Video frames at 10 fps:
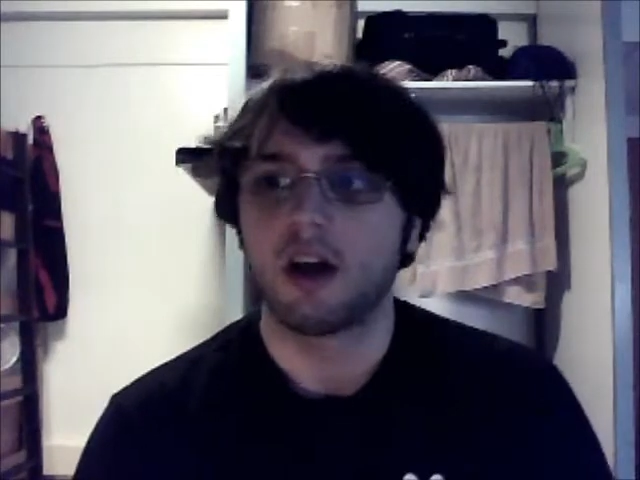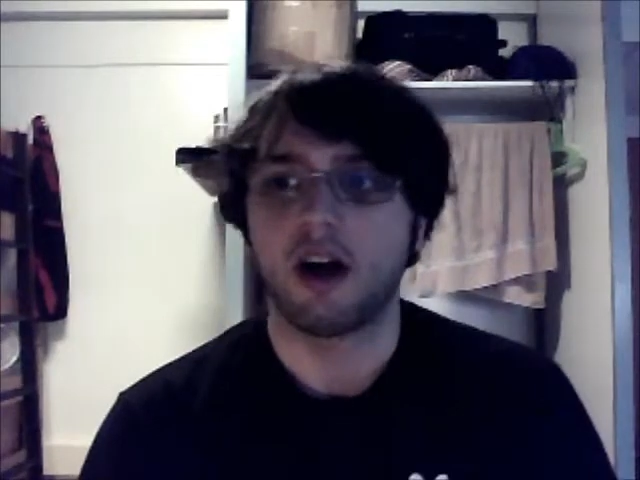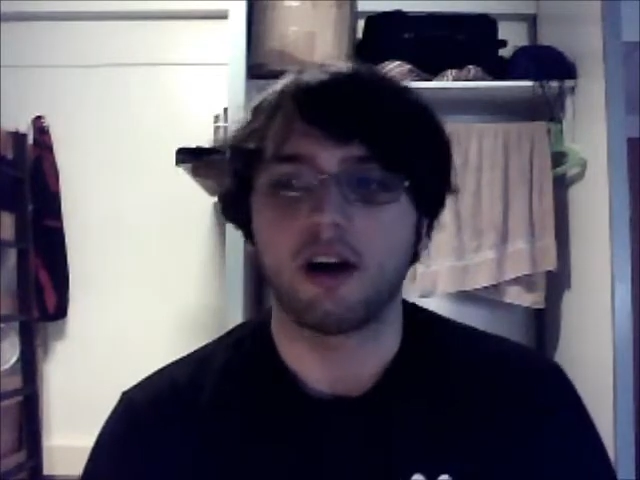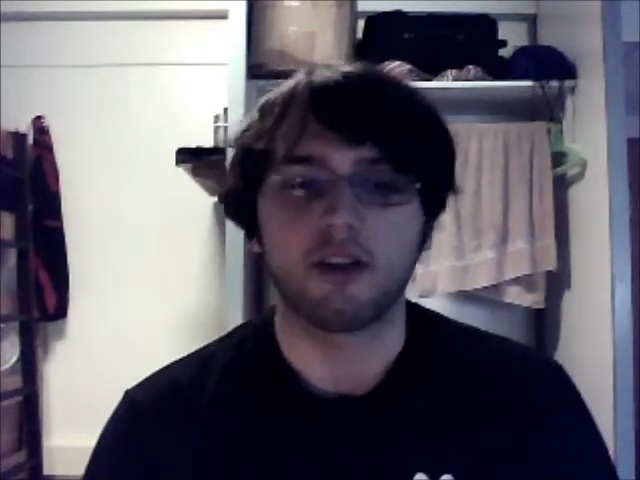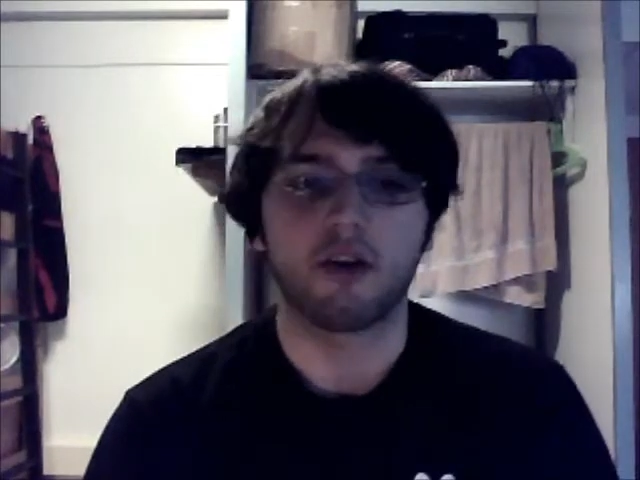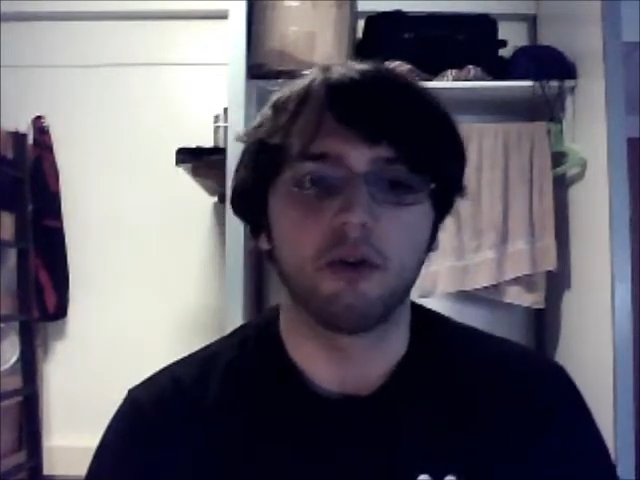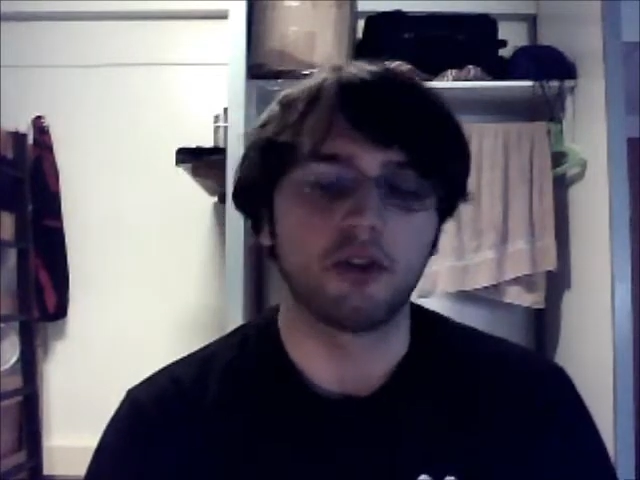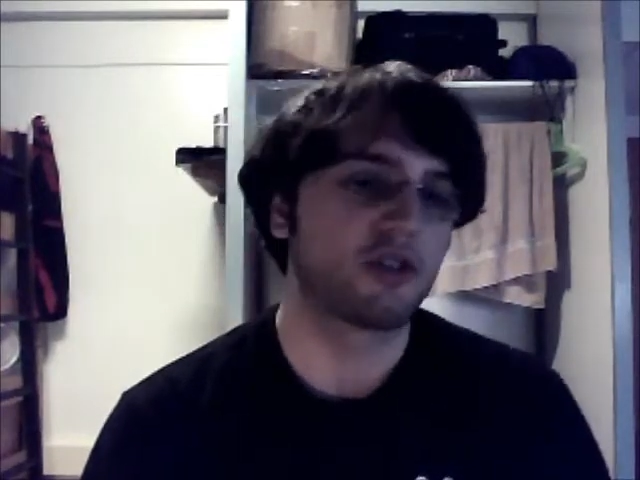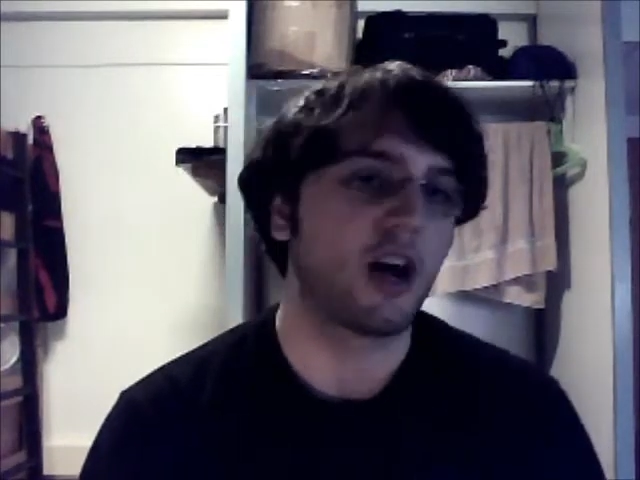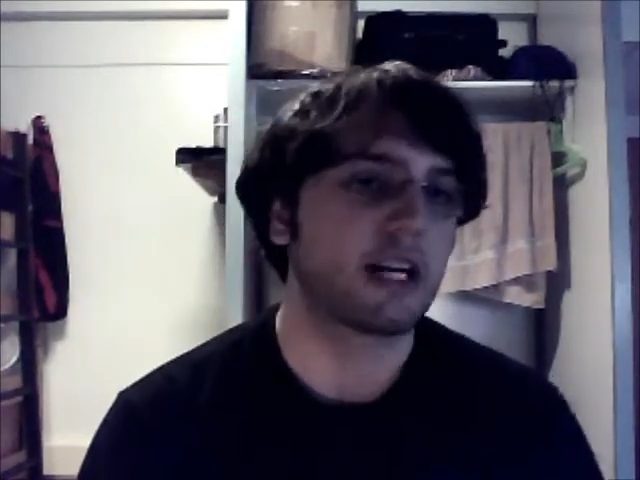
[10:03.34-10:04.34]
uh, the whole the
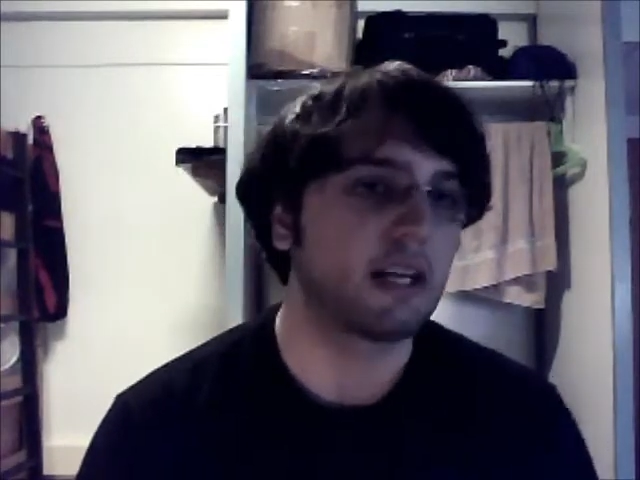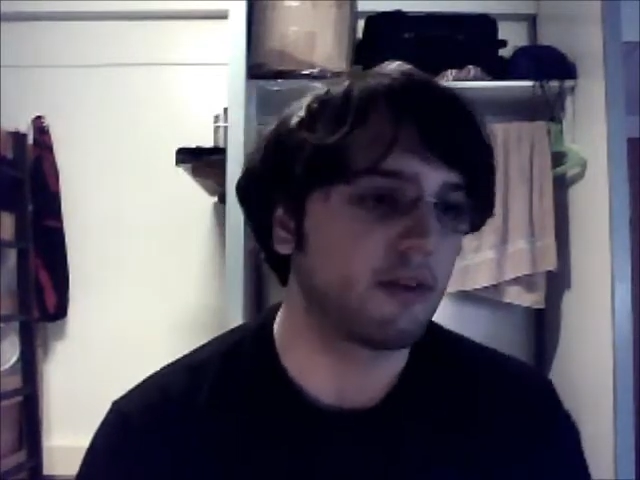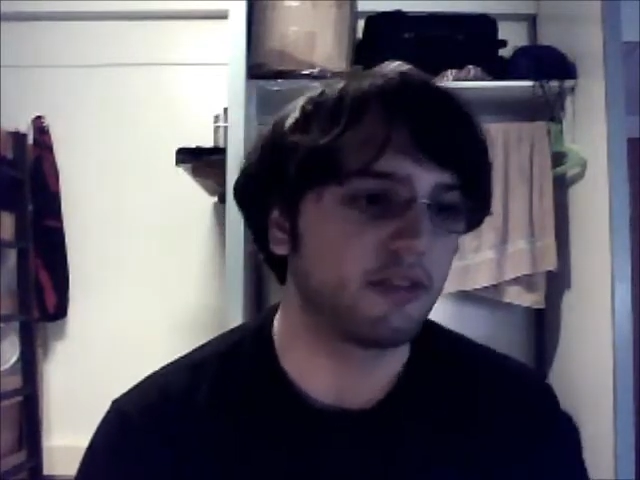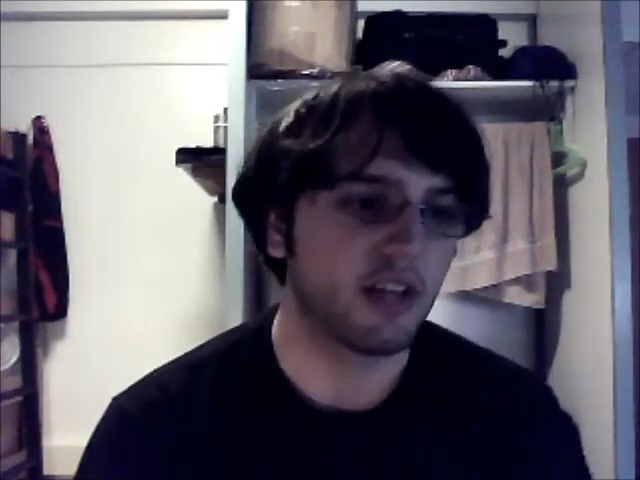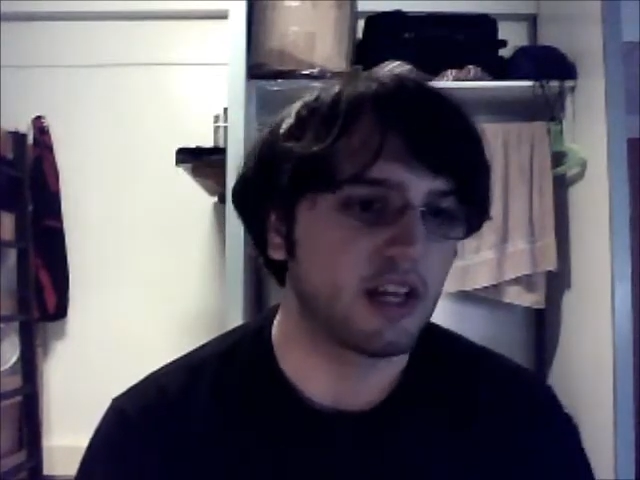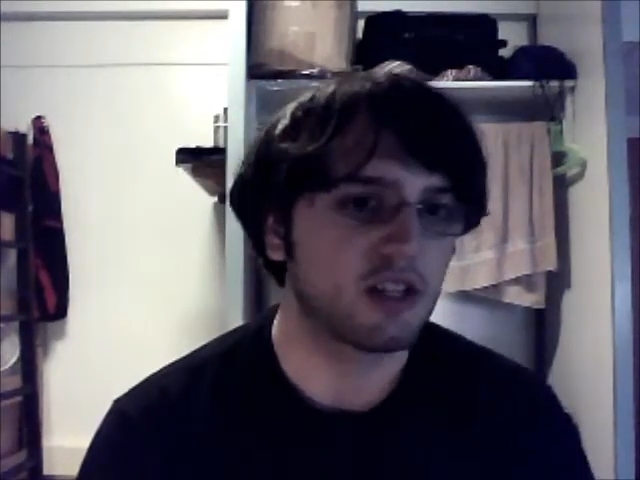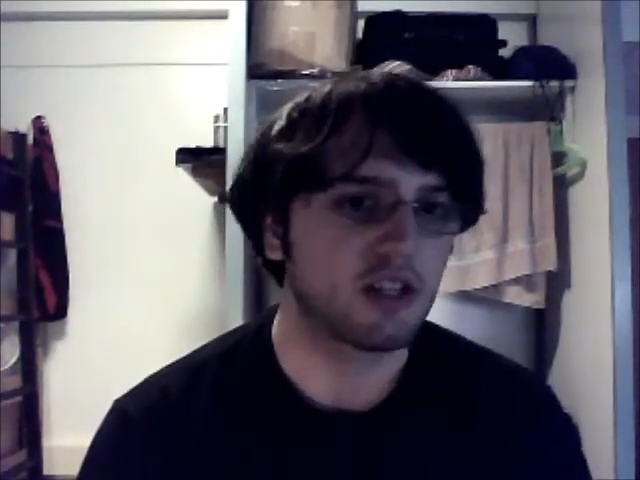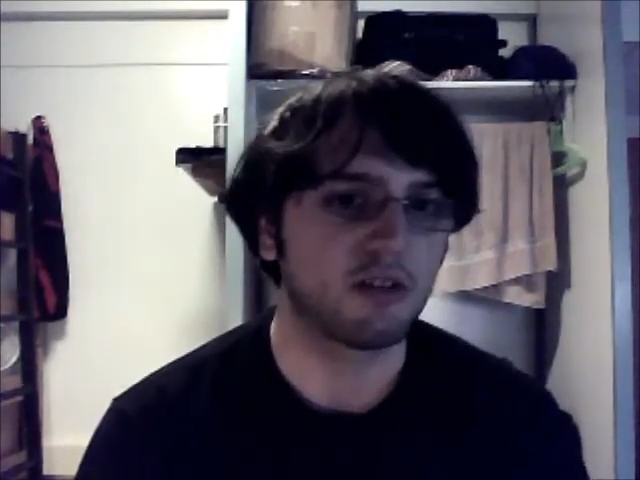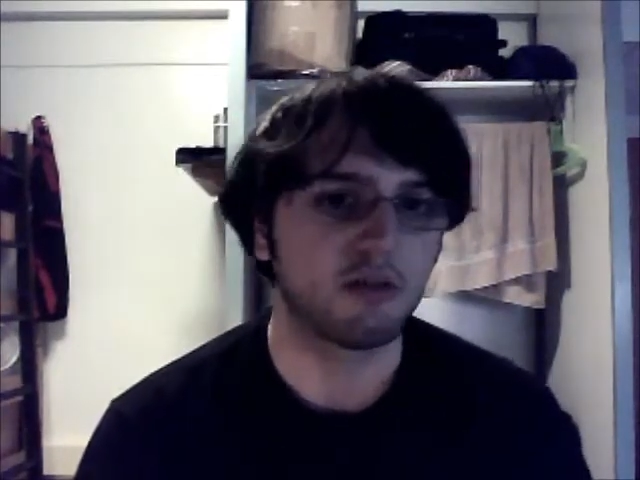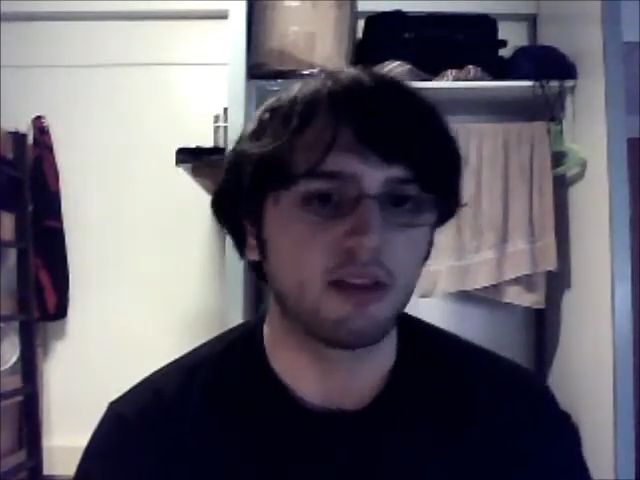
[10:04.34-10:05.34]
shocking
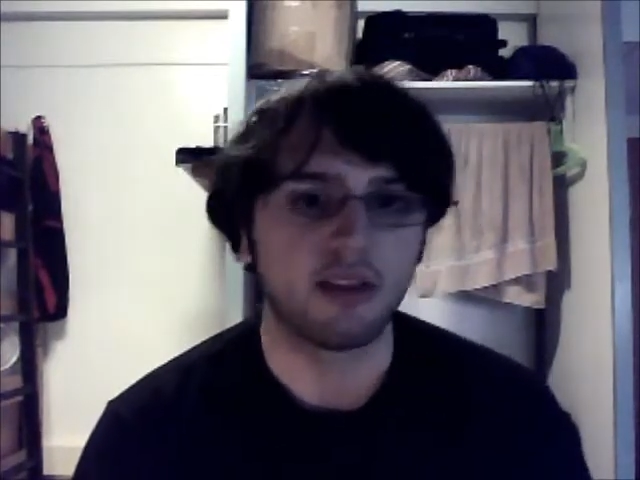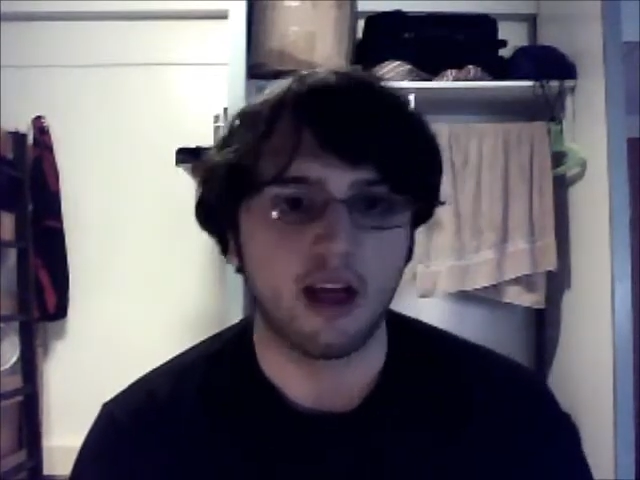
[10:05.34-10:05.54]
revelation